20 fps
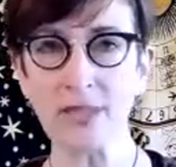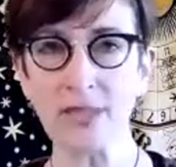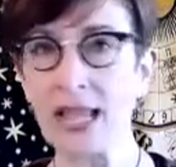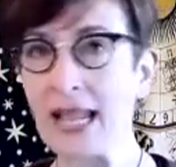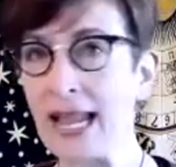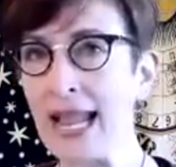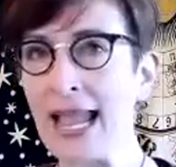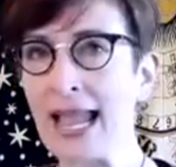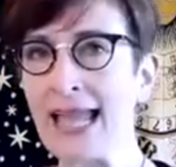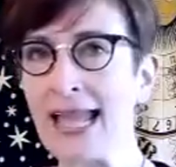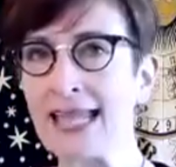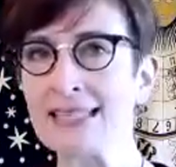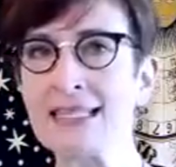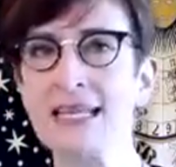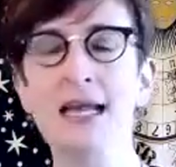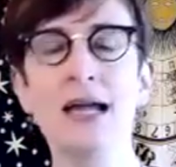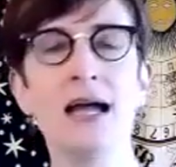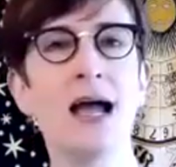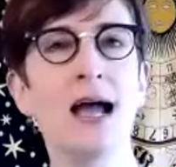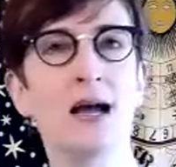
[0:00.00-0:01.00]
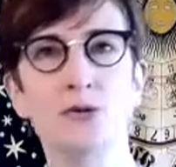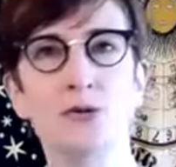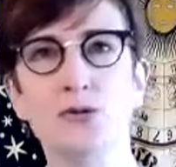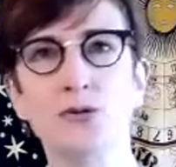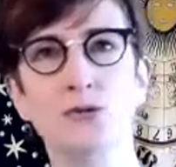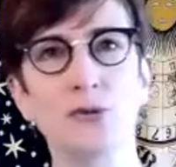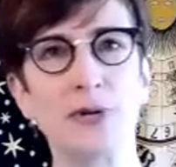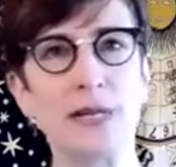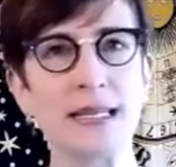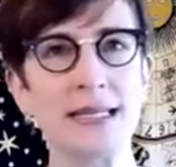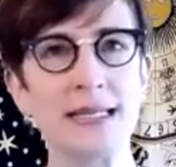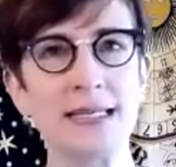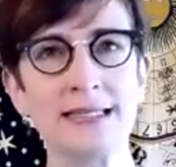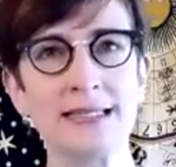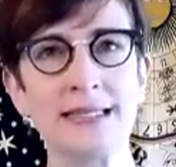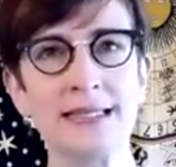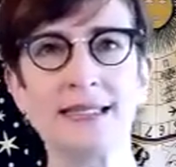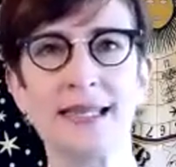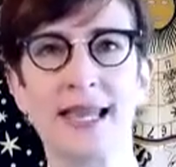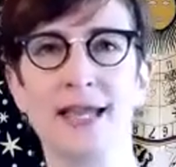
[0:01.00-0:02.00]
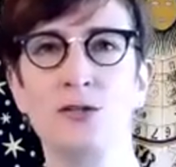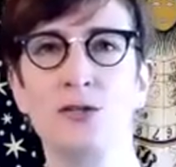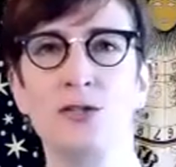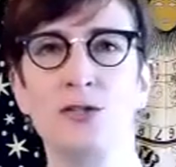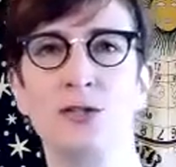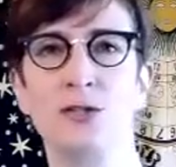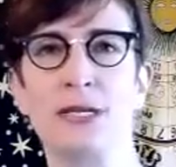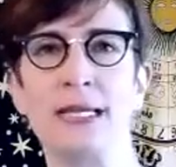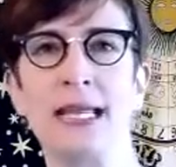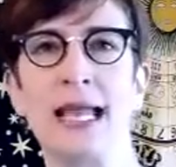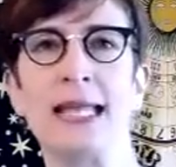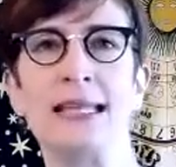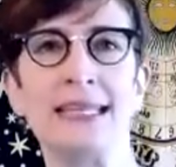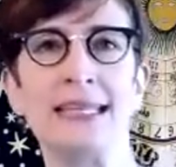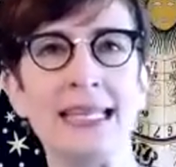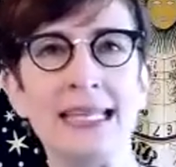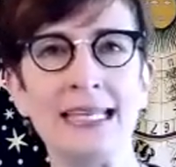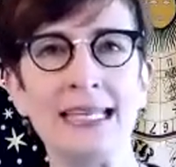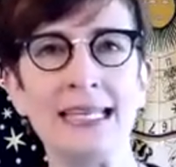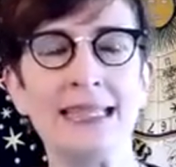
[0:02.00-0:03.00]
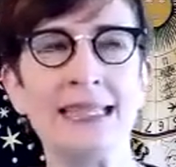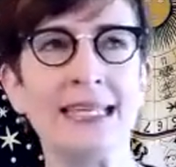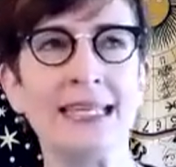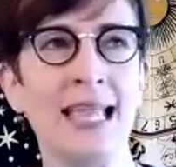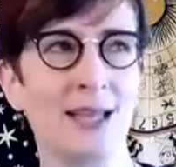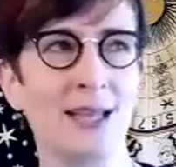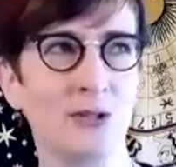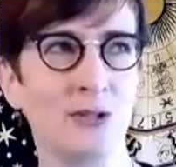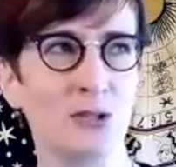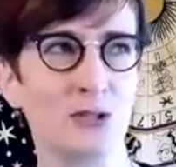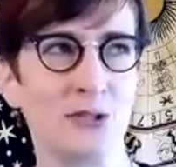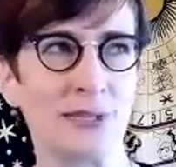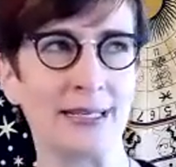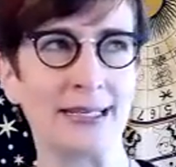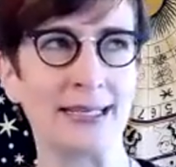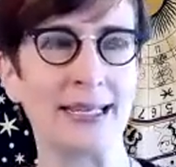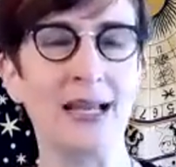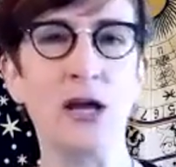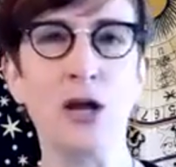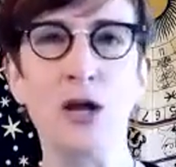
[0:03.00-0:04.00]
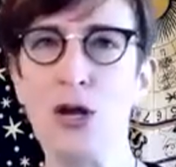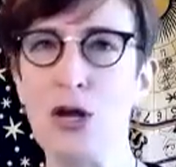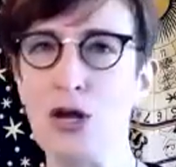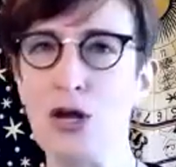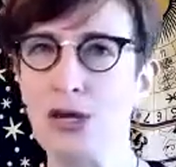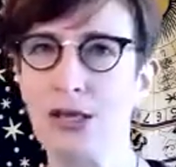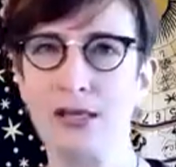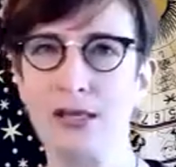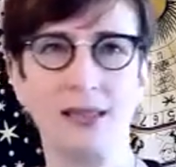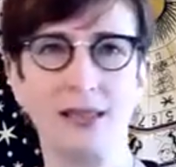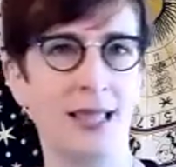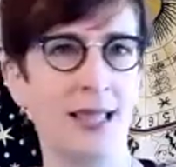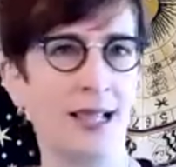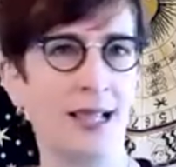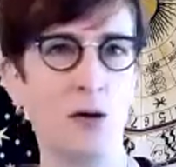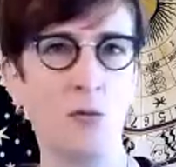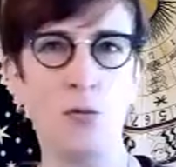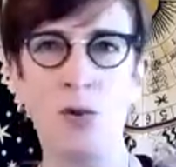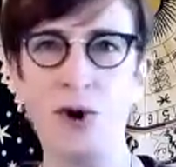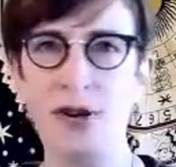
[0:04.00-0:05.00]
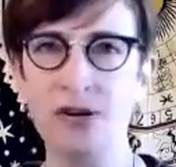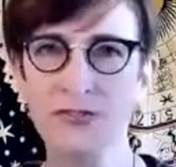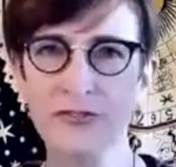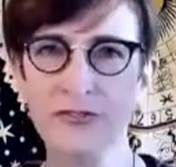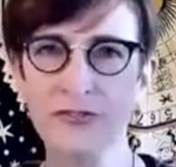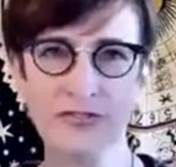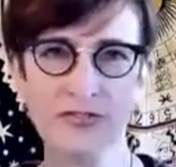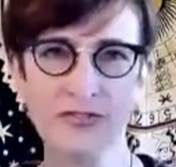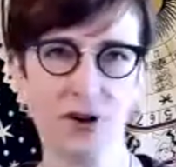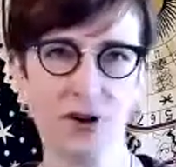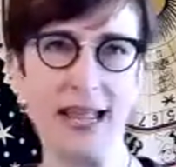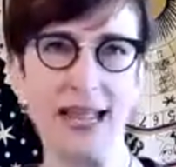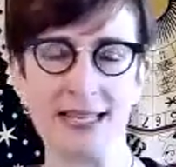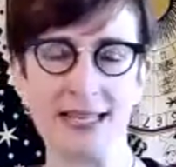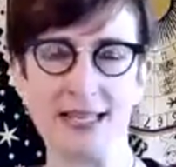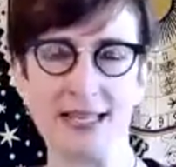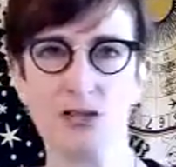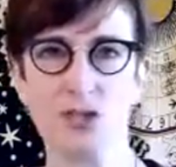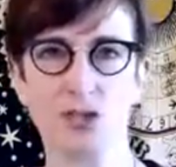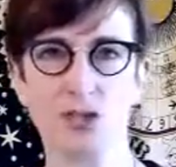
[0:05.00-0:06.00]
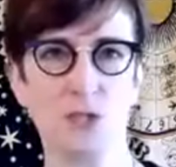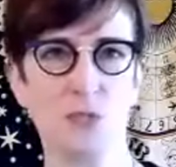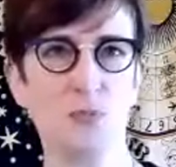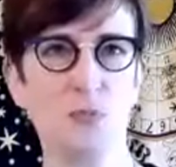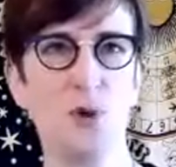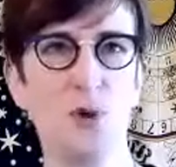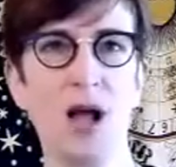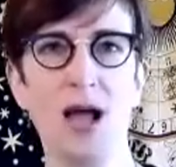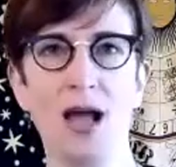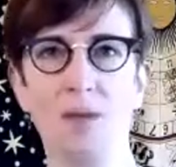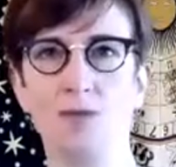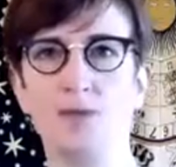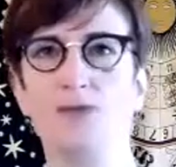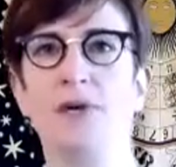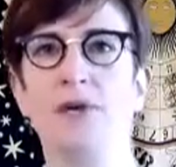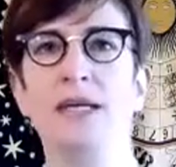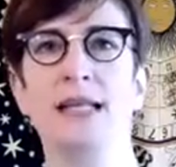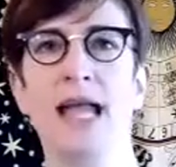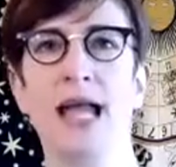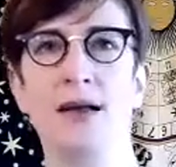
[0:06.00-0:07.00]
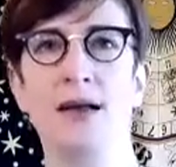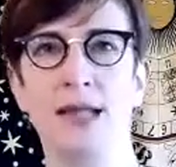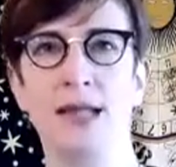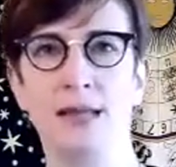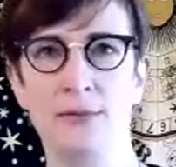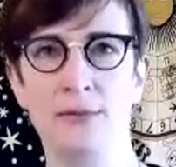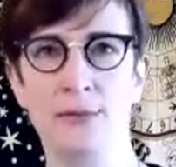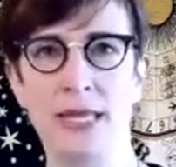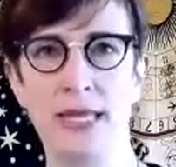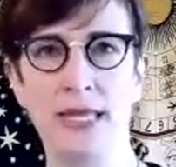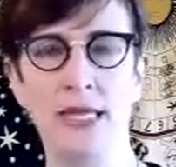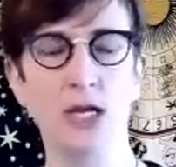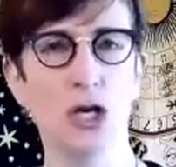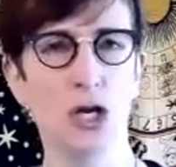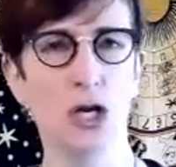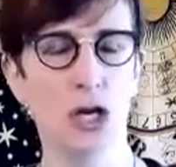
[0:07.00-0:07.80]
And I was reading this entry, and in the entry, like one phrase just popped right out at me.